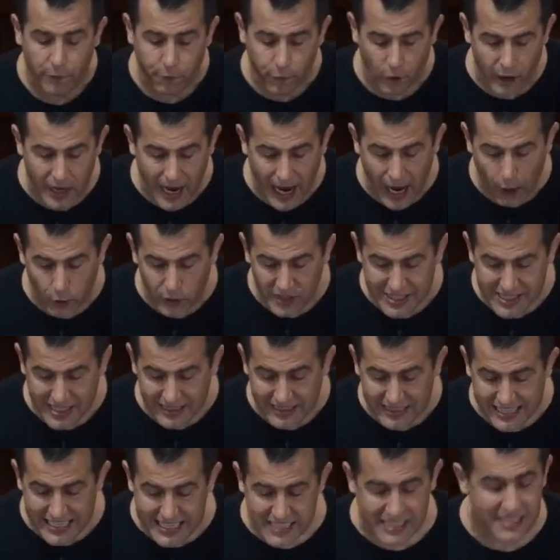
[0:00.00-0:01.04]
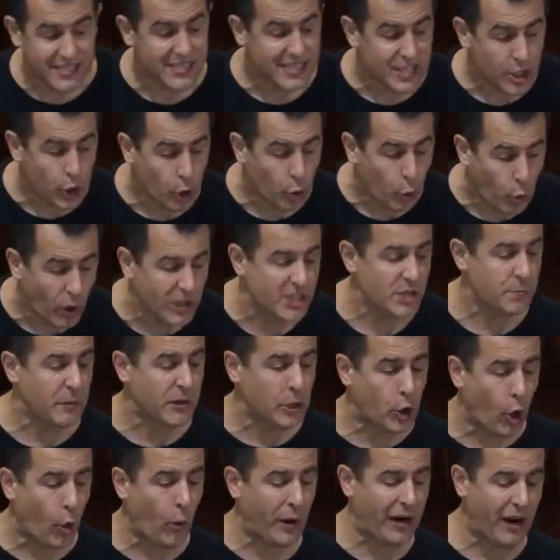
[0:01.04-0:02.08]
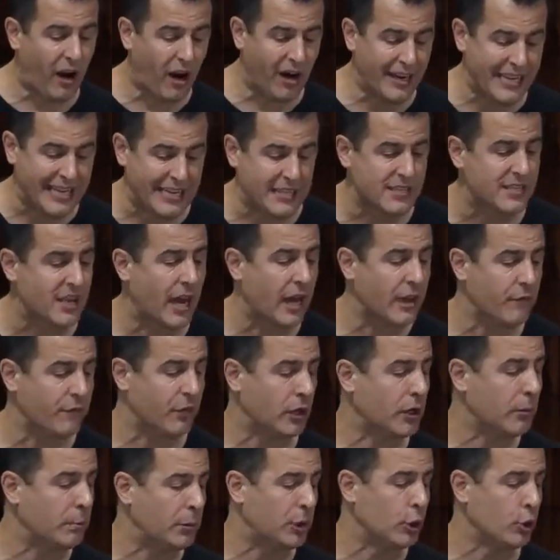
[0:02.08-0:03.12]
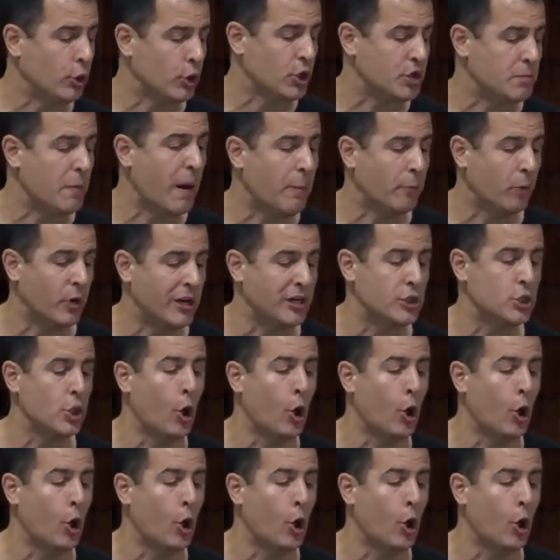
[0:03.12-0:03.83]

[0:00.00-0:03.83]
But for now, let's at least consider what's been going on inside of the computer's memory.